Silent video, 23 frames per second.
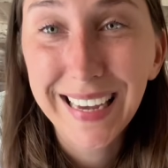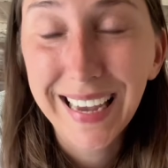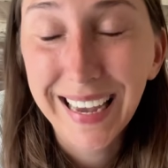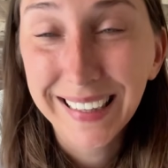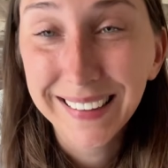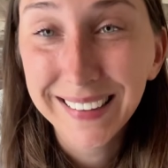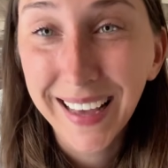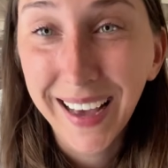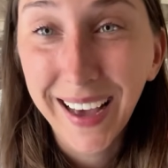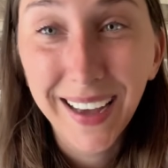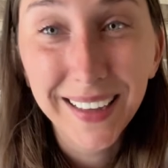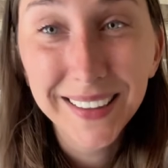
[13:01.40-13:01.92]

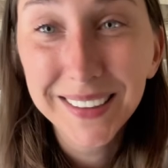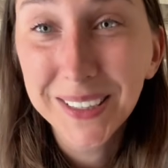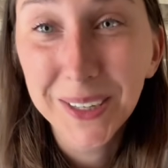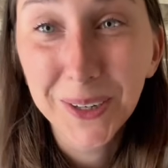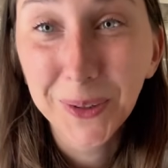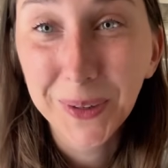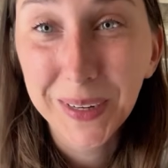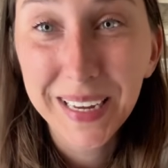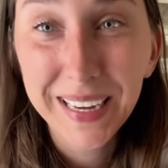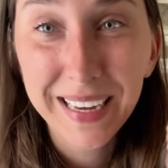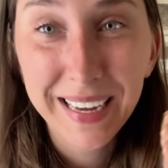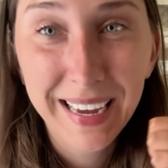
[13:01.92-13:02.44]
and
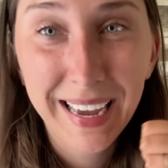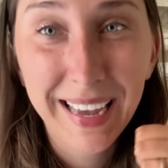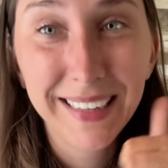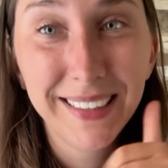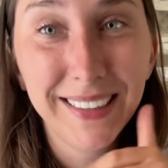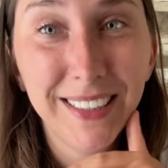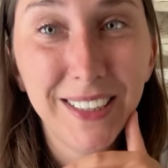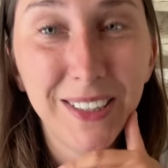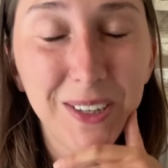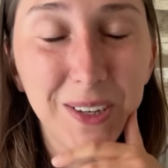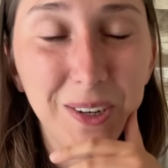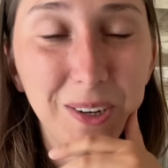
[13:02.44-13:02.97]
angry. He
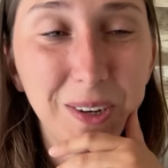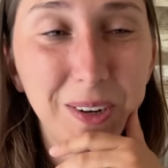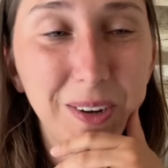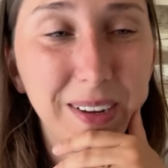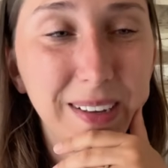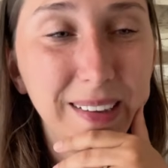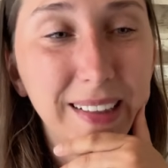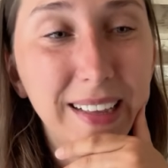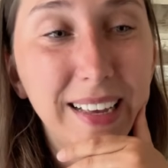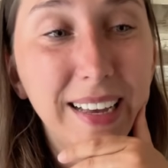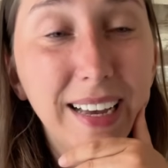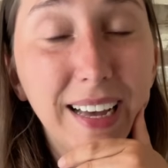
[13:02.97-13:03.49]
had
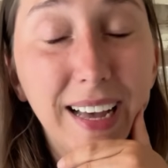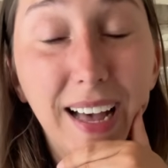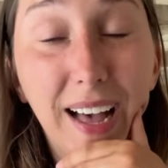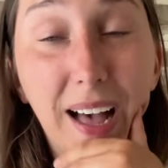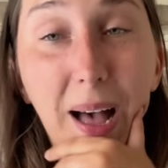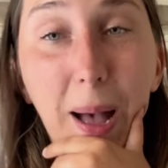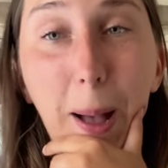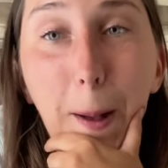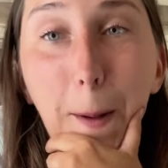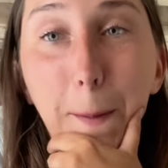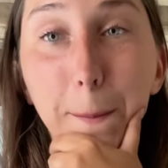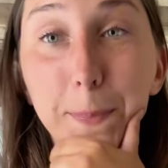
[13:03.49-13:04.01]
to
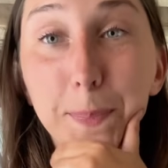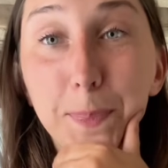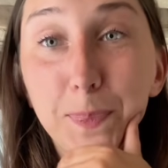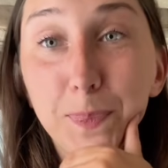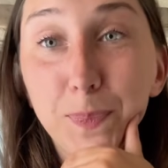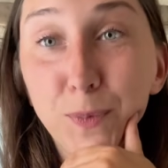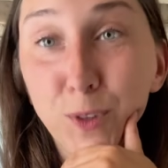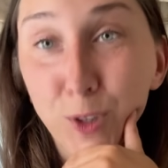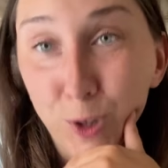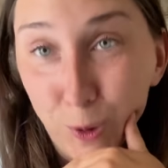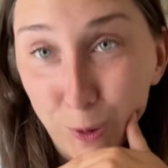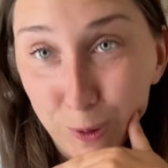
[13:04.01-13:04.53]

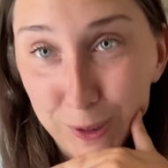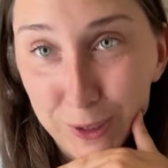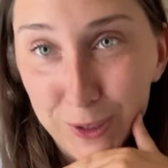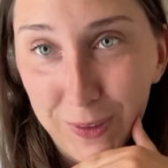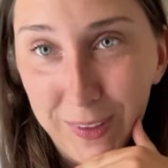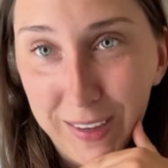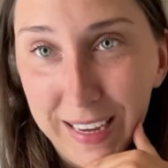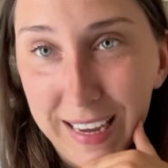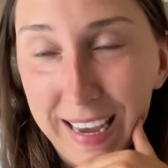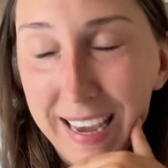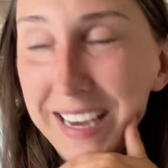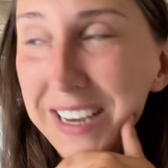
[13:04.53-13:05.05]
talk to
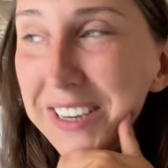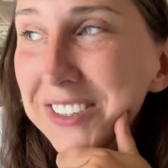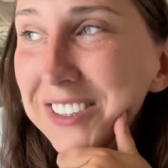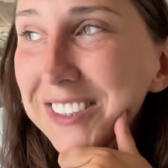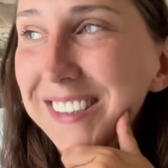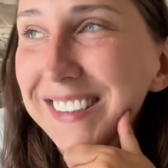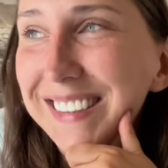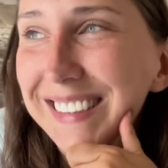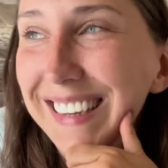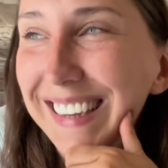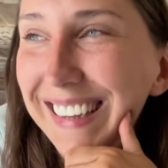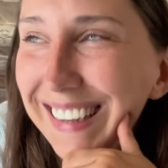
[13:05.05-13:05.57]
the
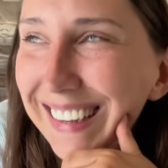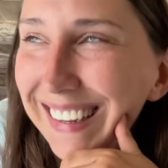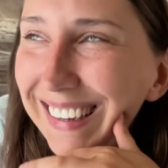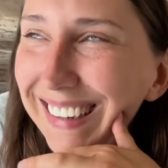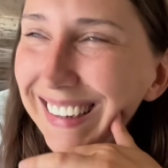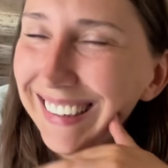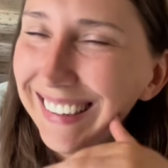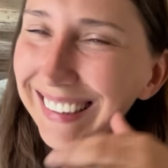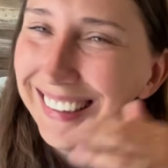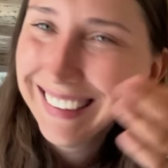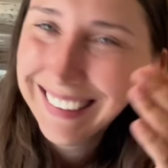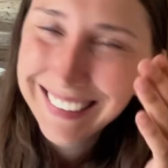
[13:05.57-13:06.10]
agent.
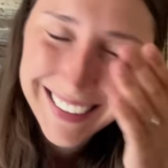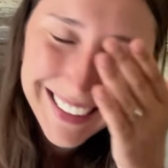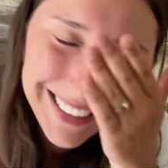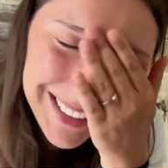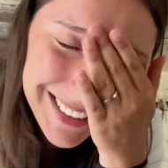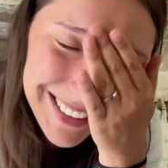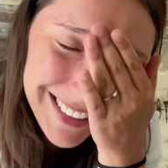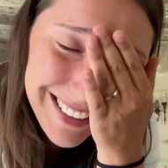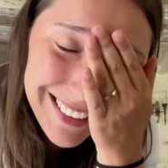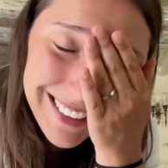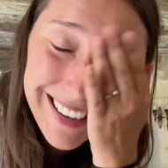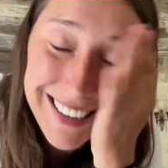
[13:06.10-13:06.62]

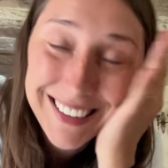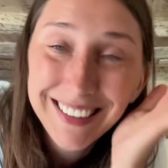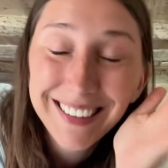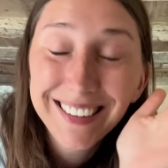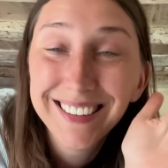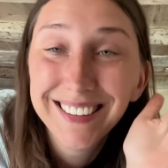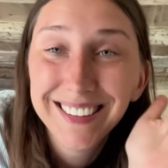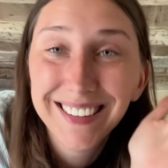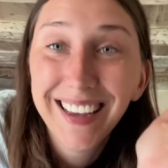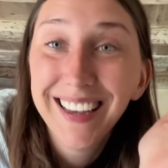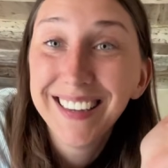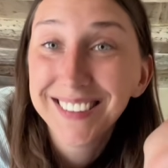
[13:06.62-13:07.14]
that
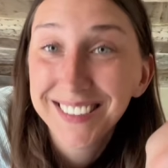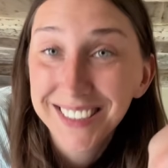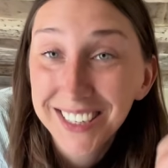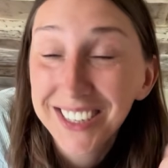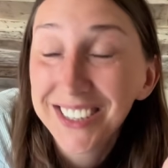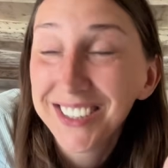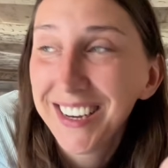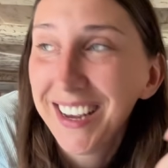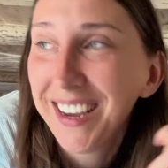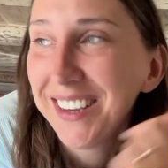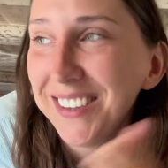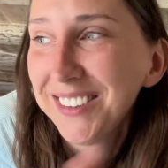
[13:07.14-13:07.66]
is
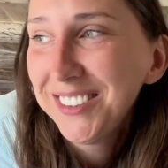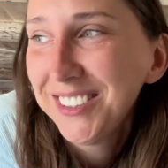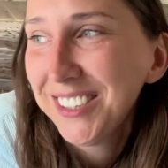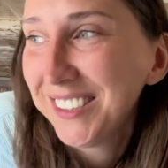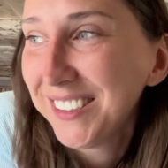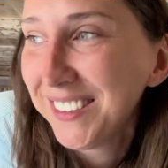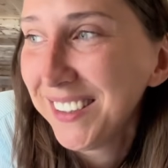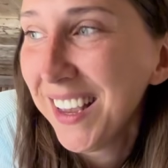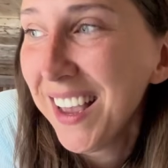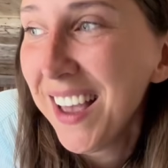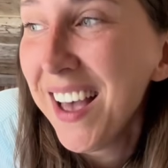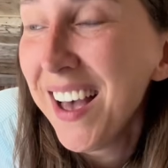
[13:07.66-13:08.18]
actually
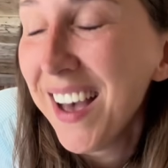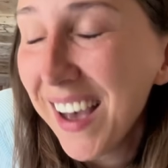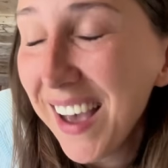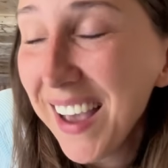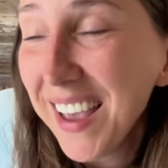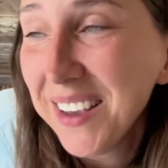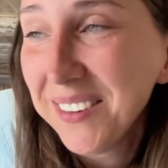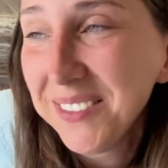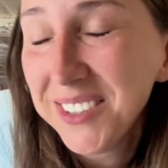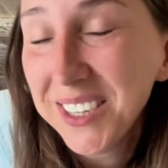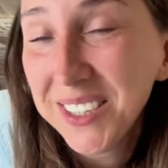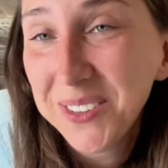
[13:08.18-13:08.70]
I
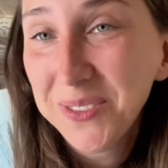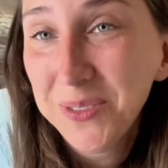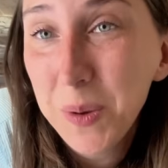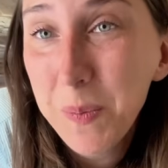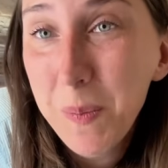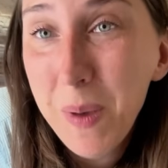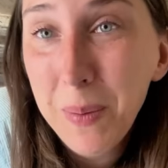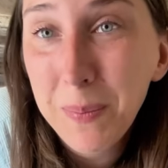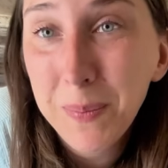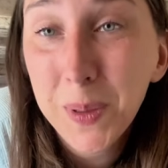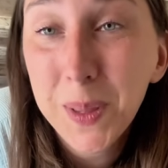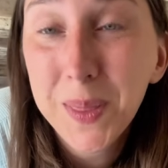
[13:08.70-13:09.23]
have just
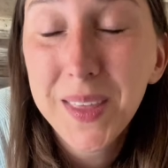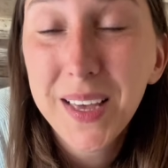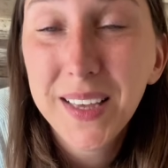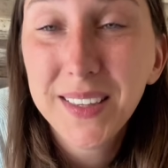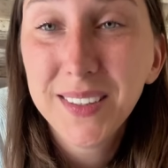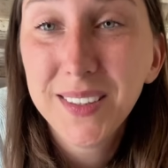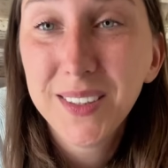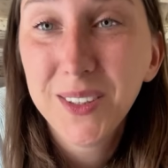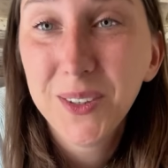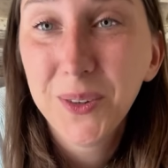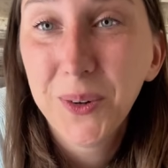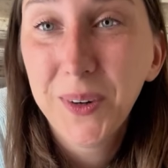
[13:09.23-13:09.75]
remembered that
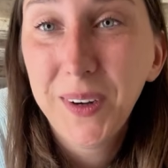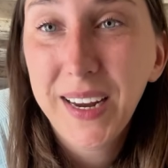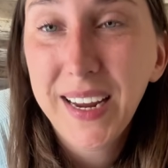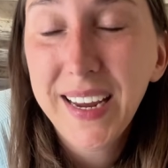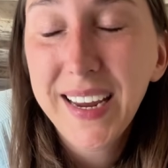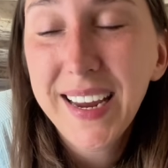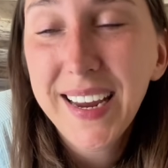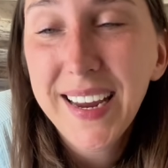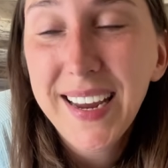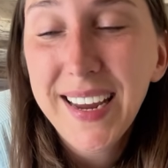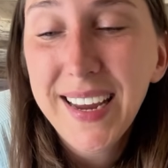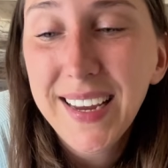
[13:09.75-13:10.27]

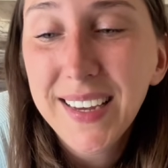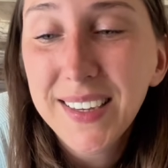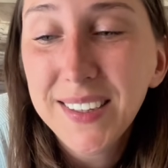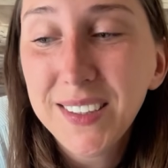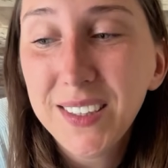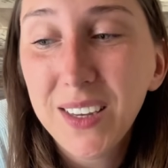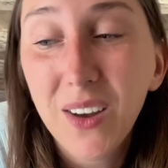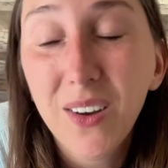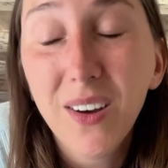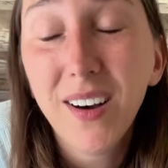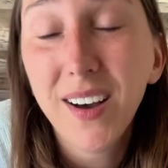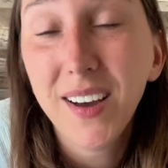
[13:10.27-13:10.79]
story.
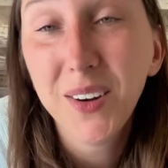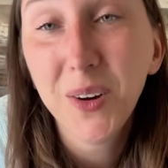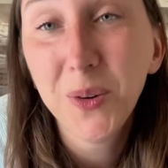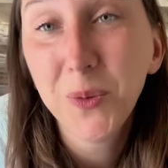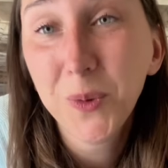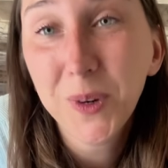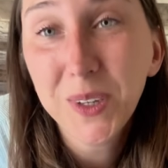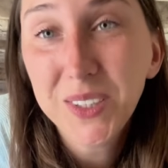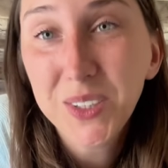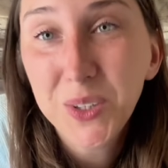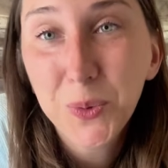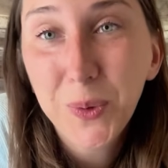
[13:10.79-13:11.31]
So I don't
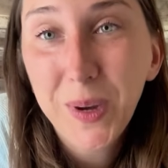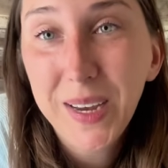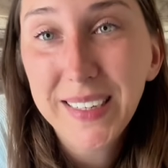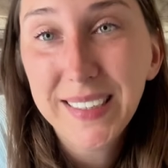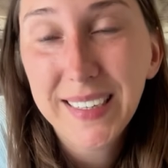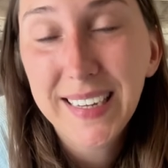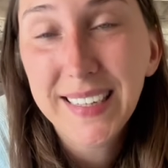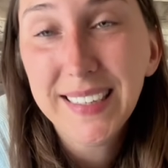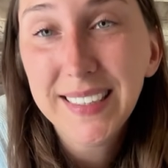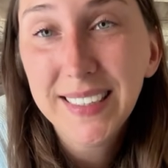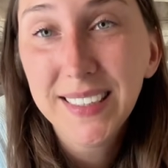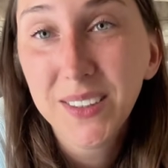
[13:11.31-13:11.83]
want to wait
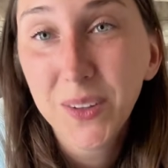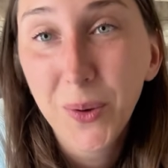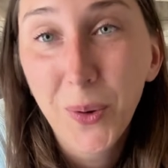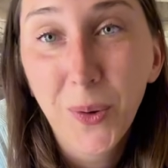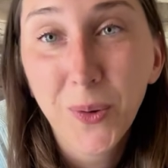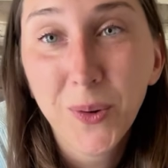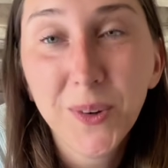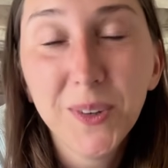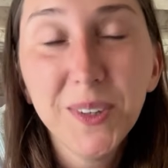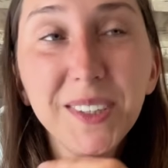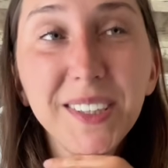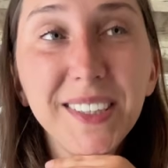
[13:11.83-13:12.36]
until
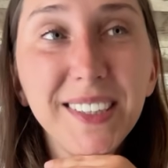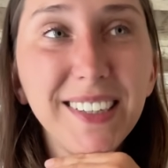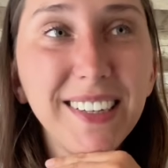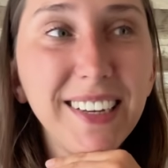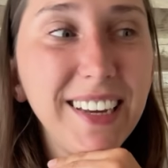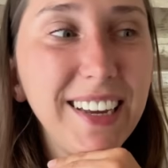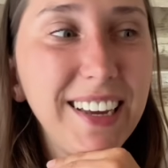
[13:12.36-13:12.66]
August,